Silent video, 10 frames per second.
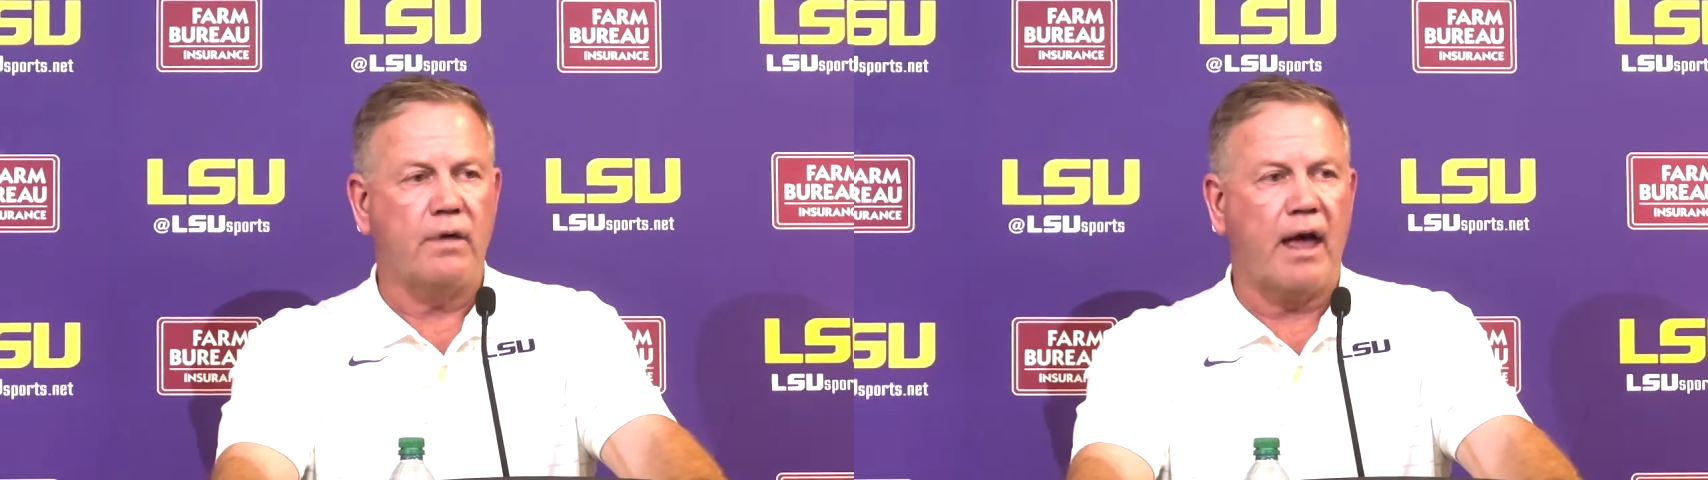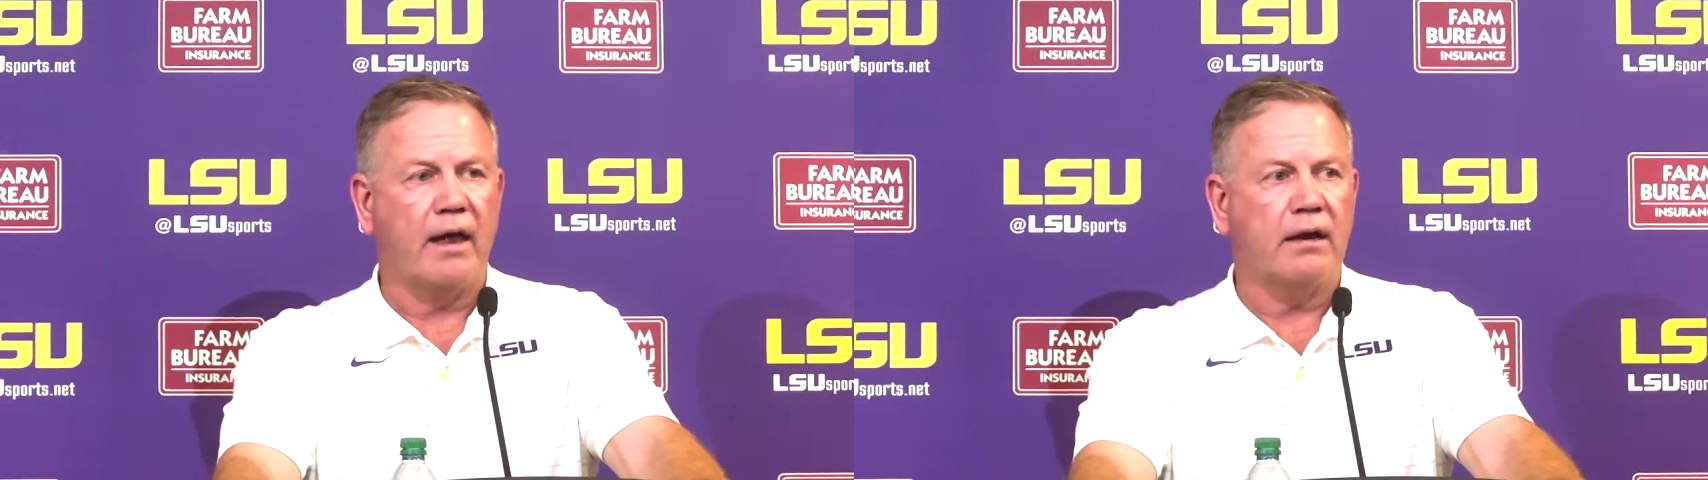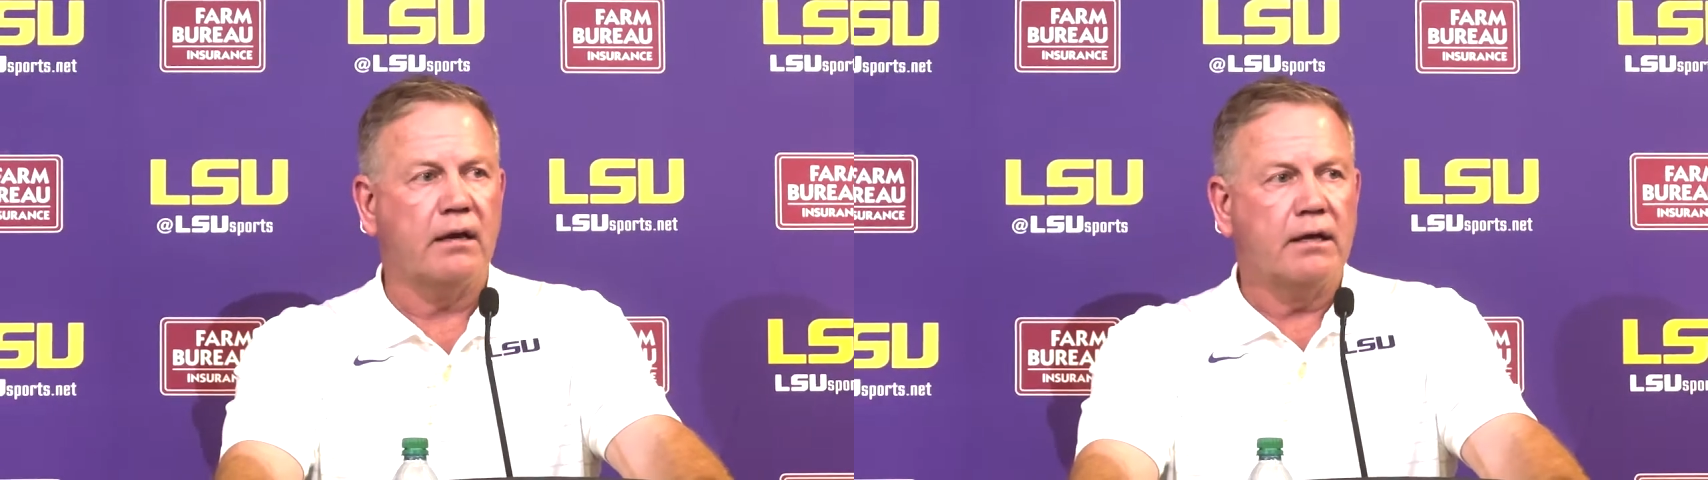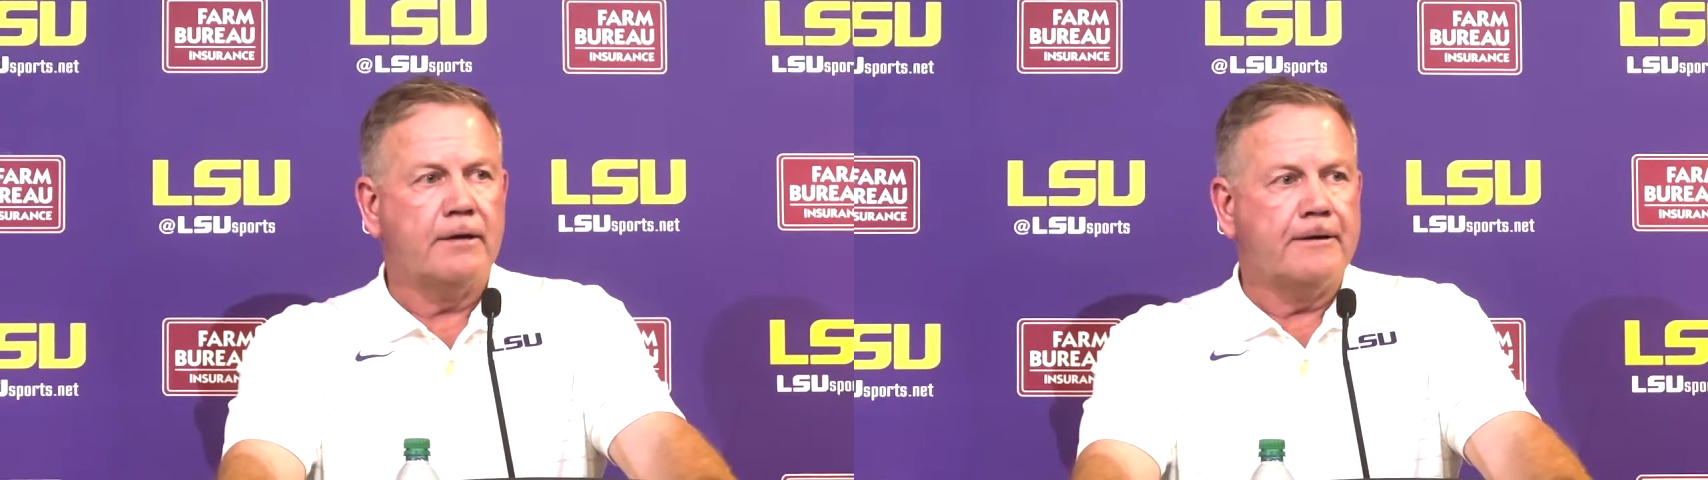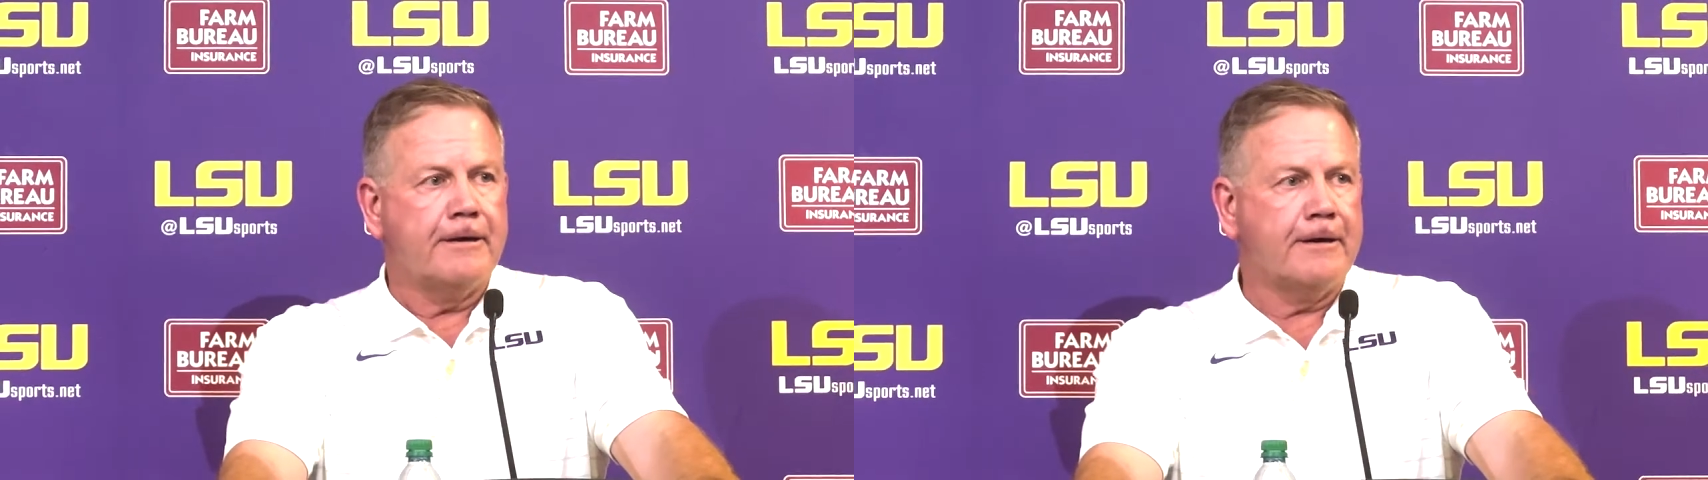that
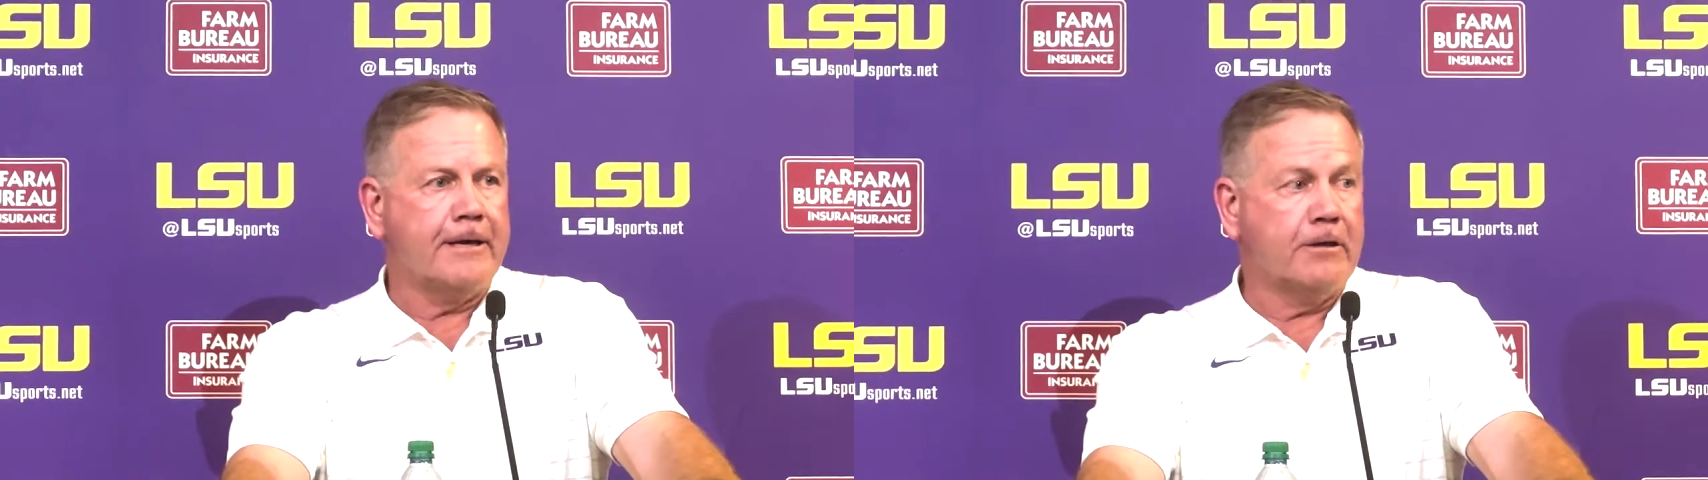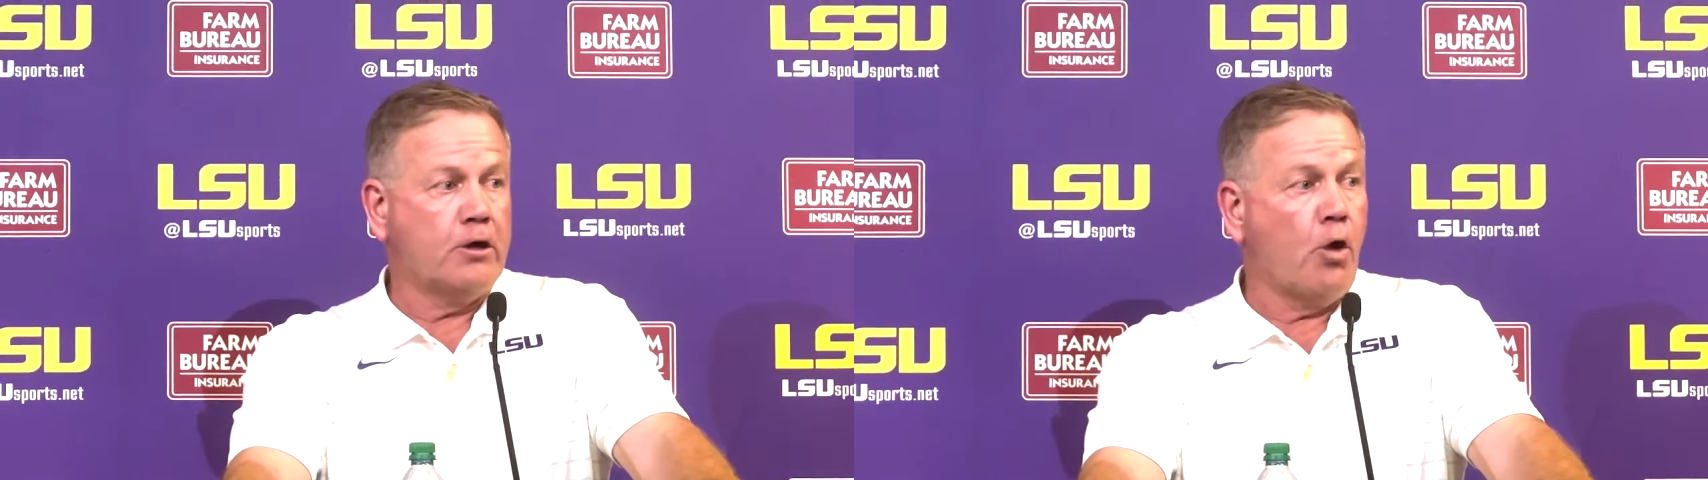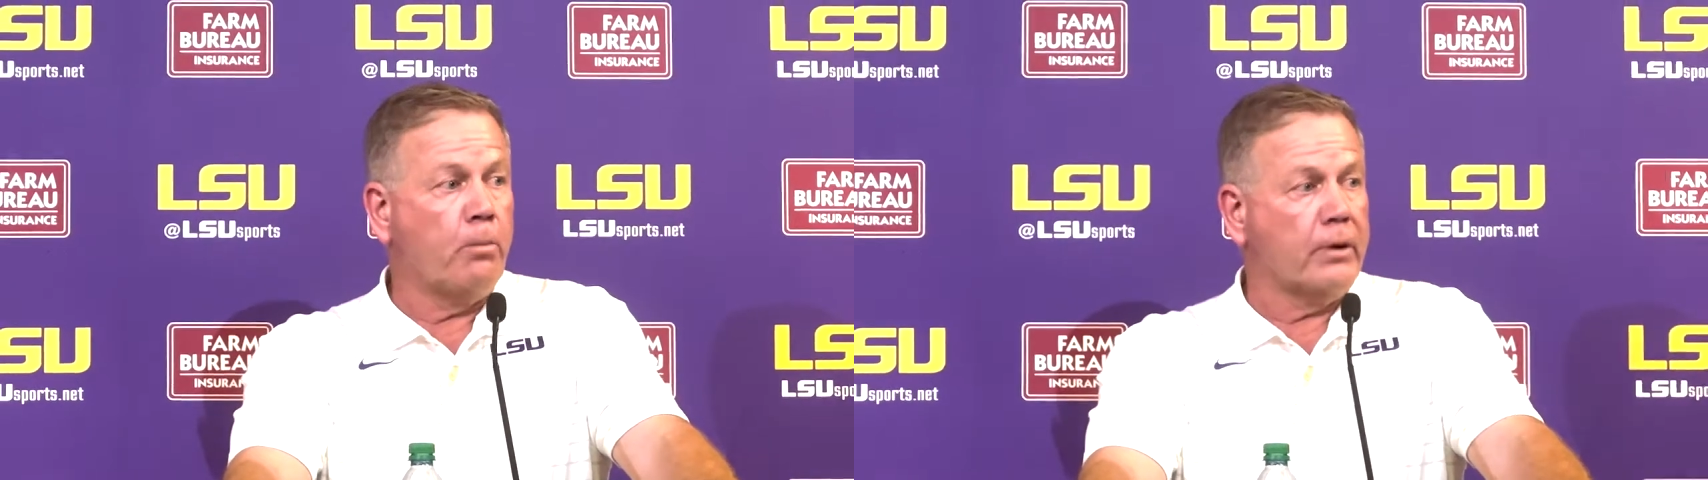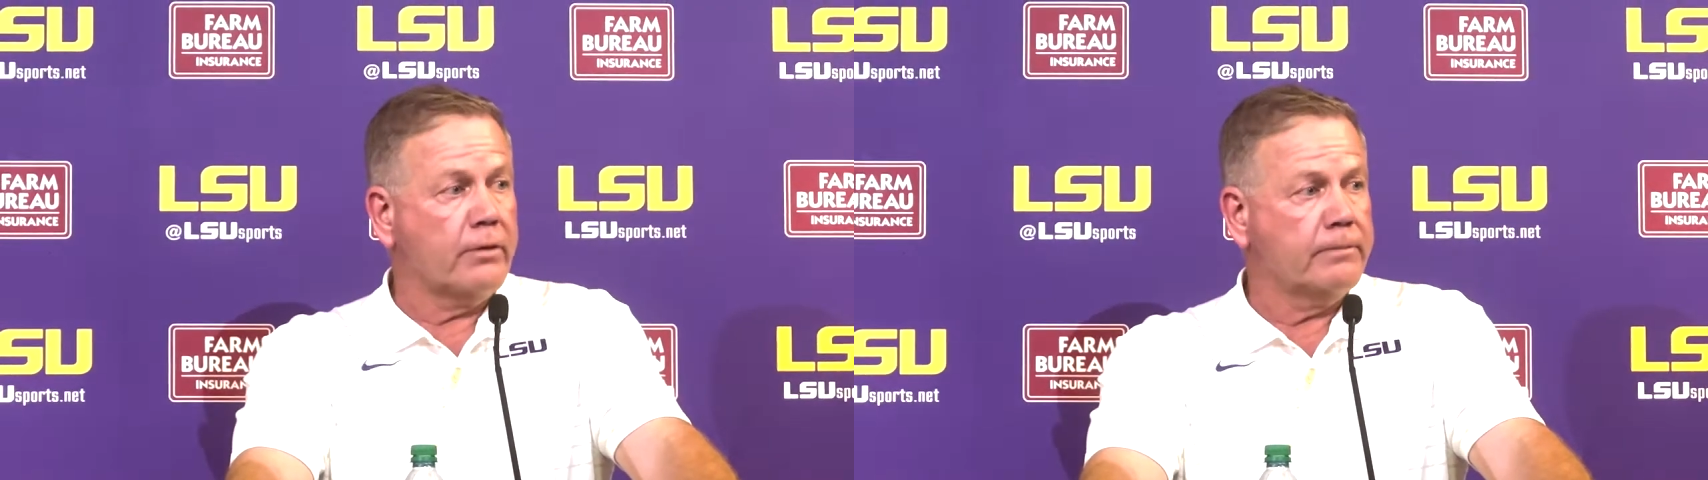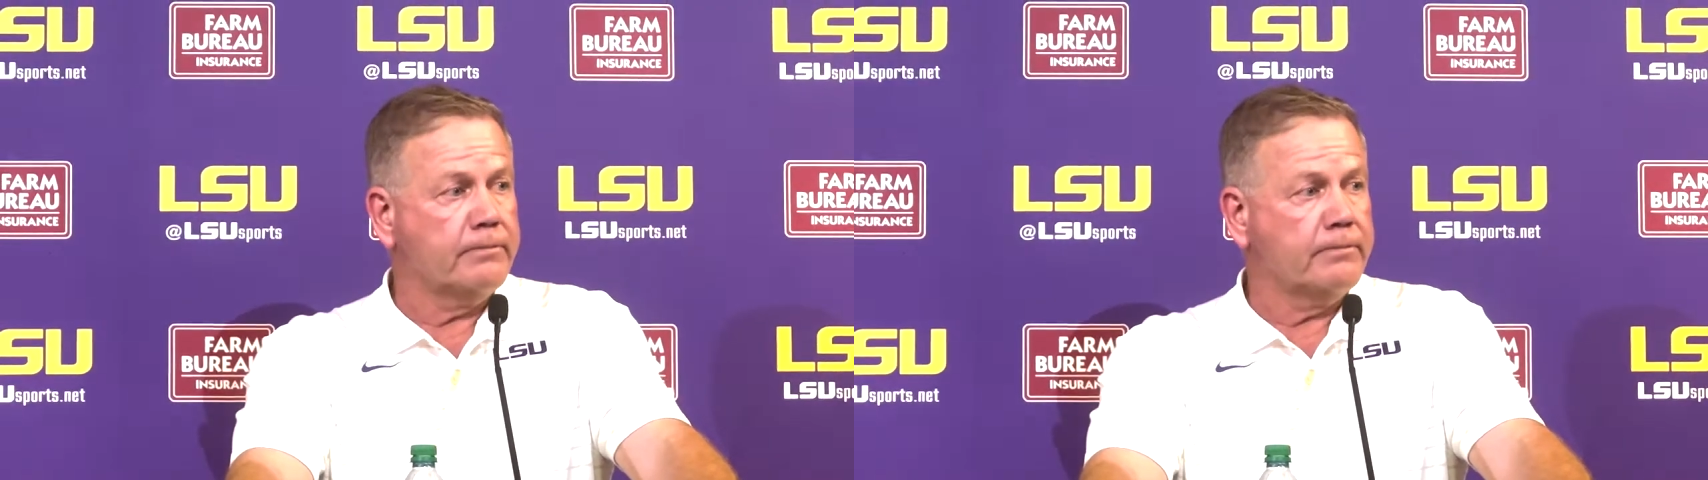in the opener.